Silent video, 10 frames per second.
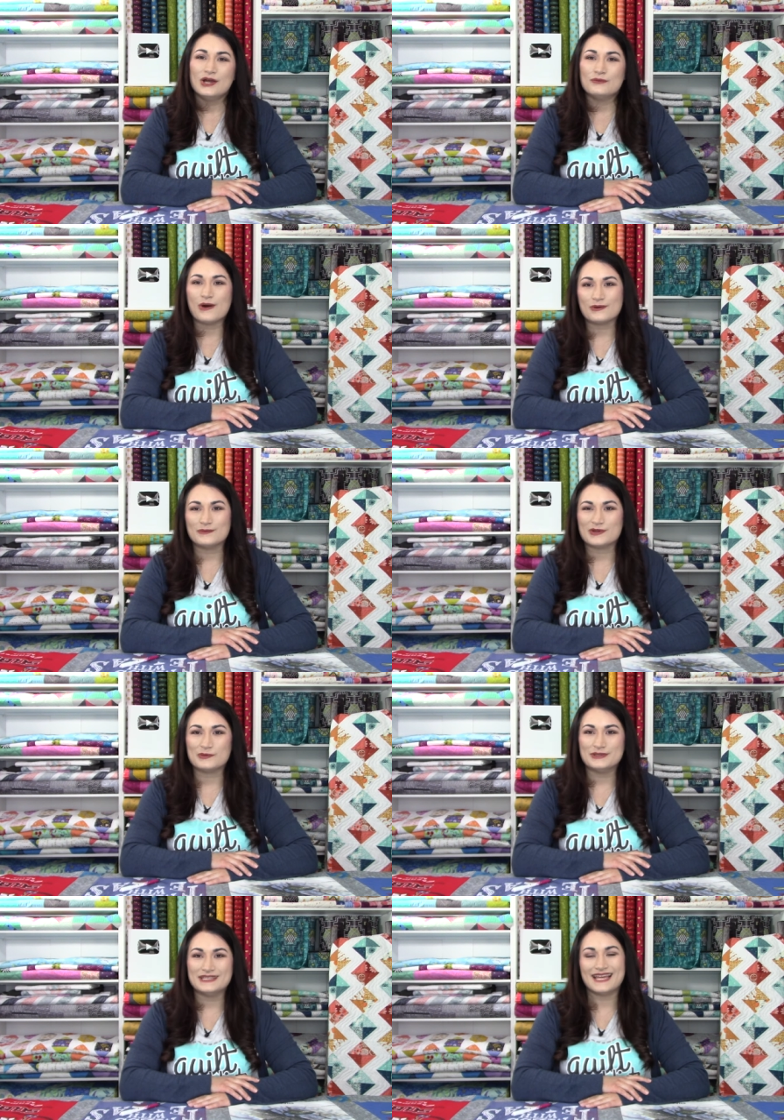Welcome to
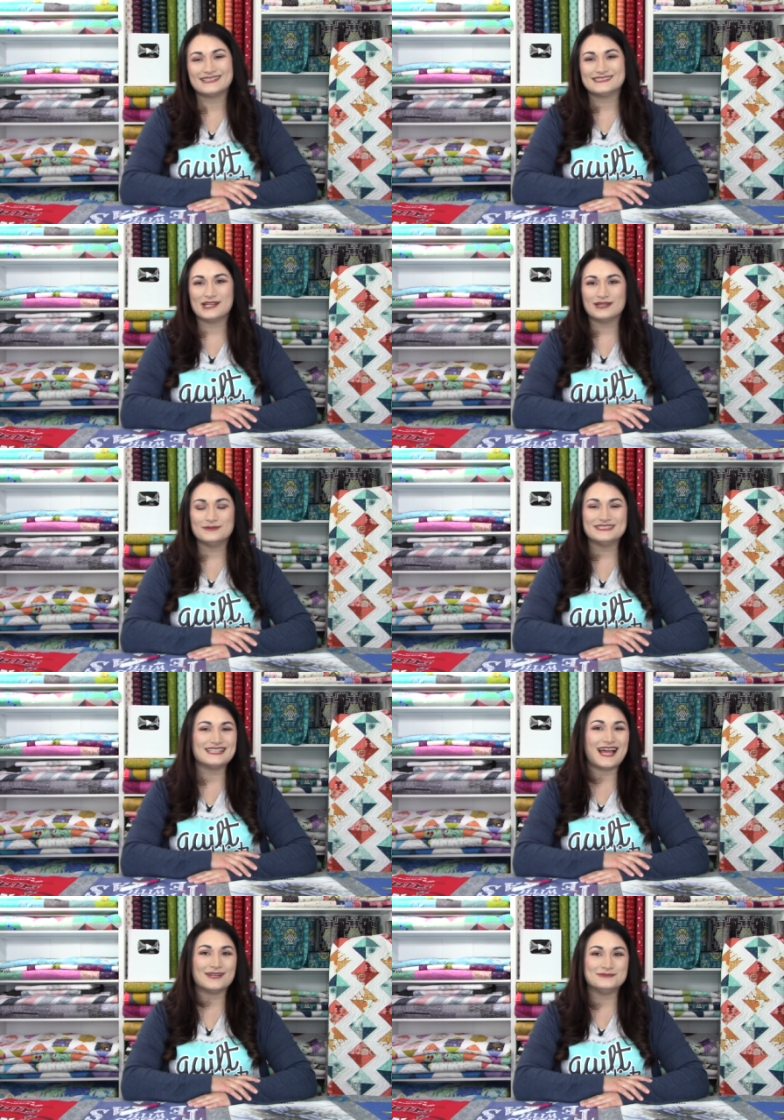Quilt Addicts Anonymous.
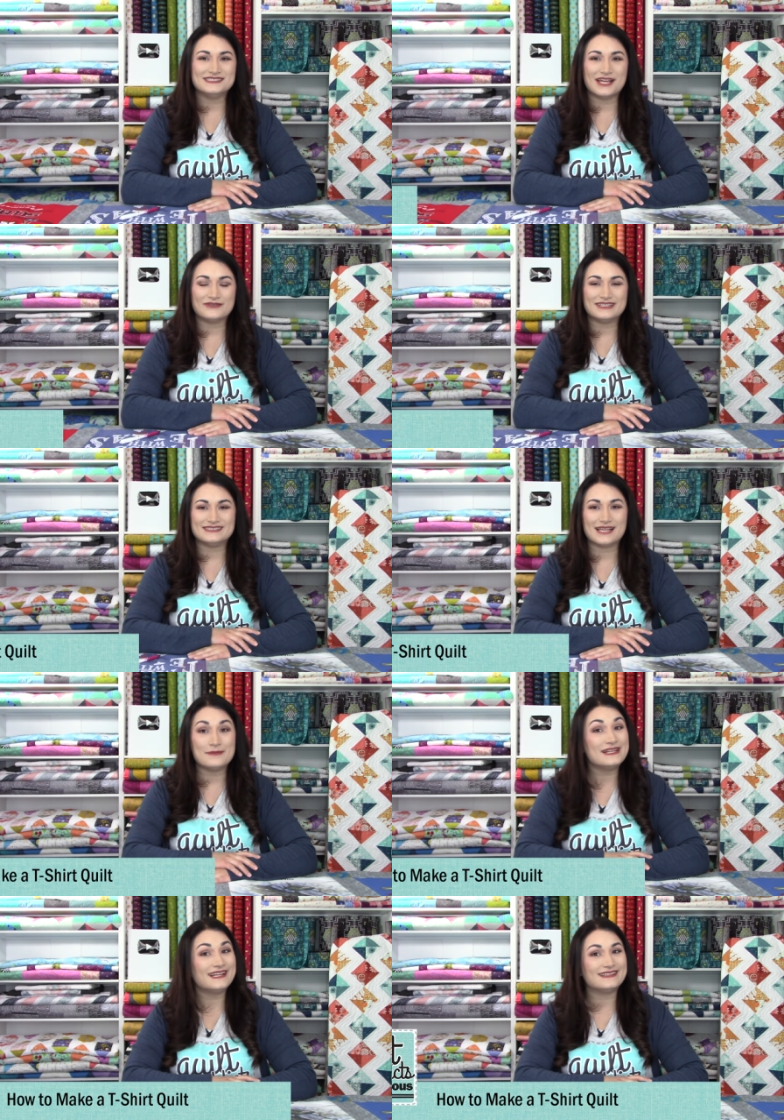I'm Stephanie
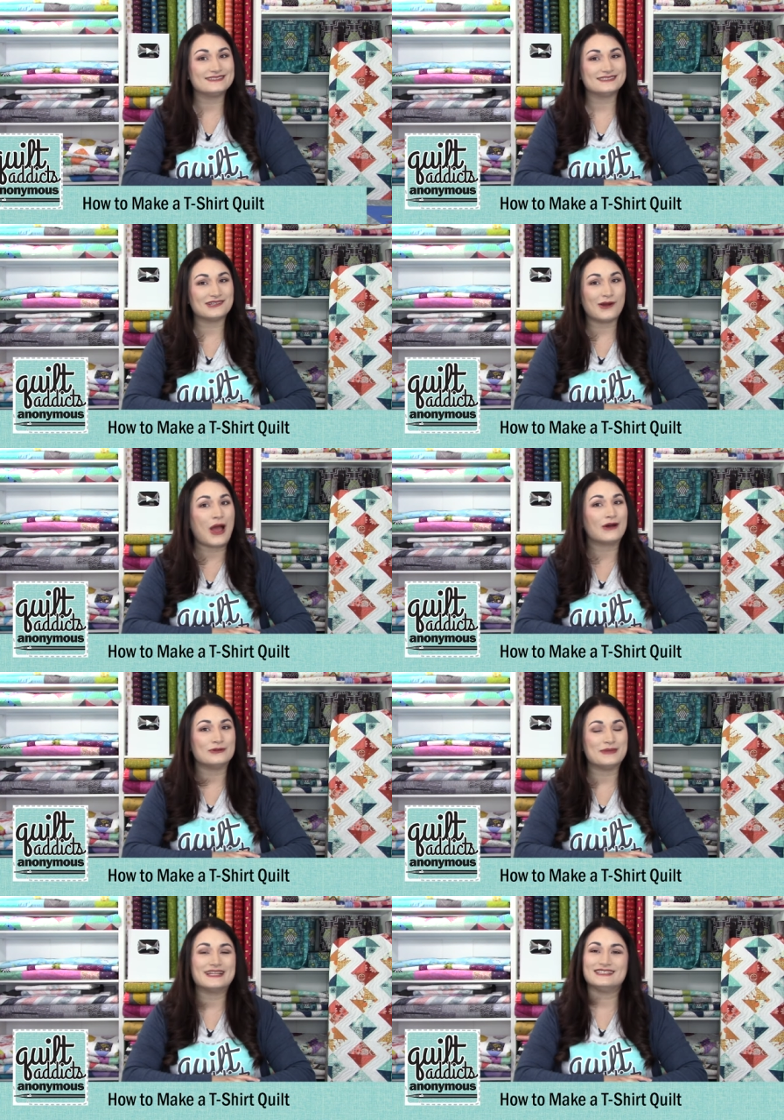Soebbing and this is our how to
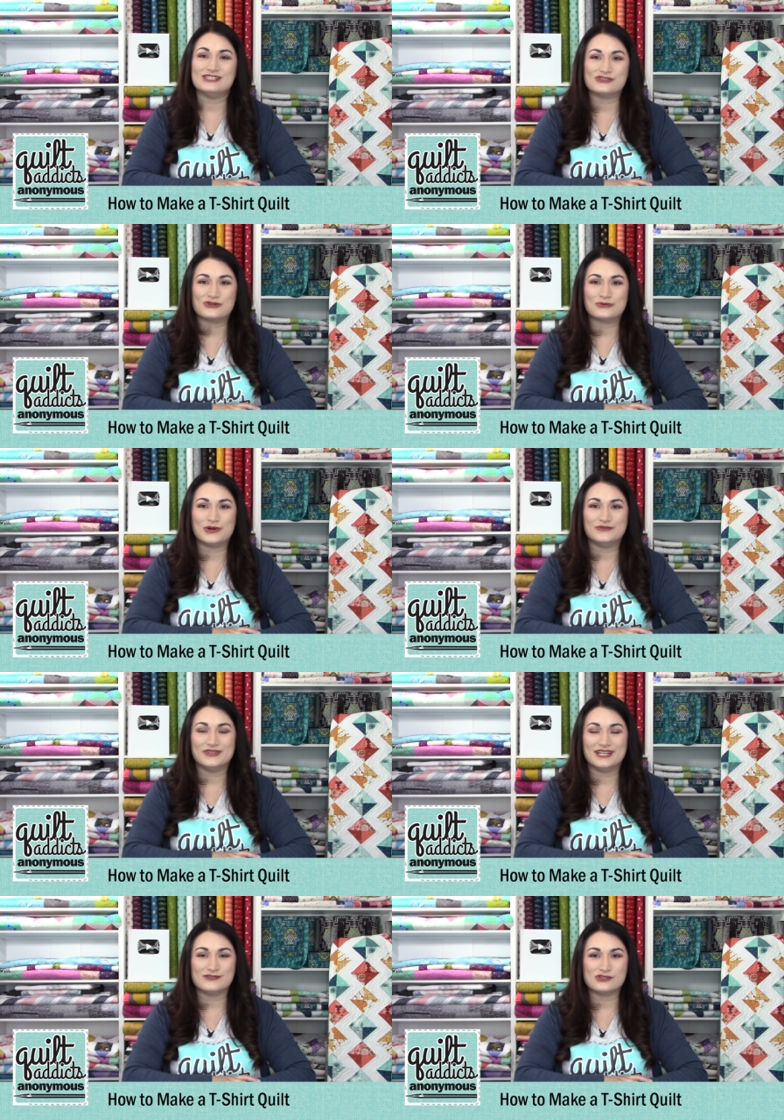make a t-shirt quilt
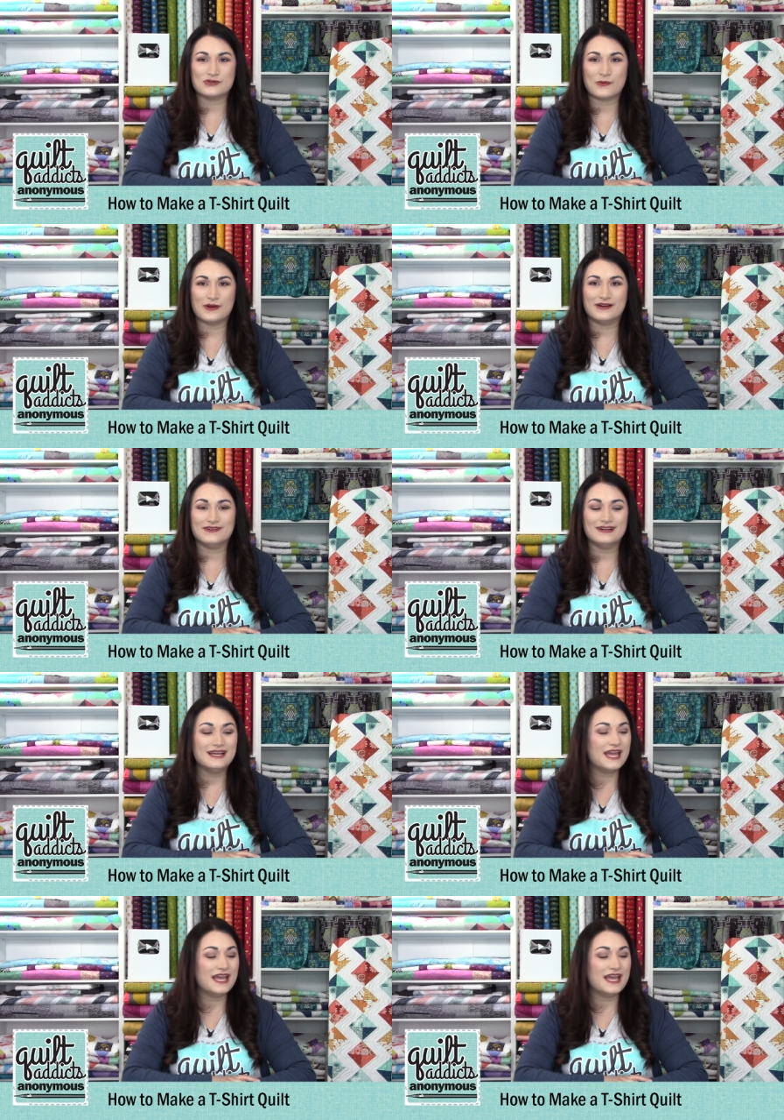video tutorial.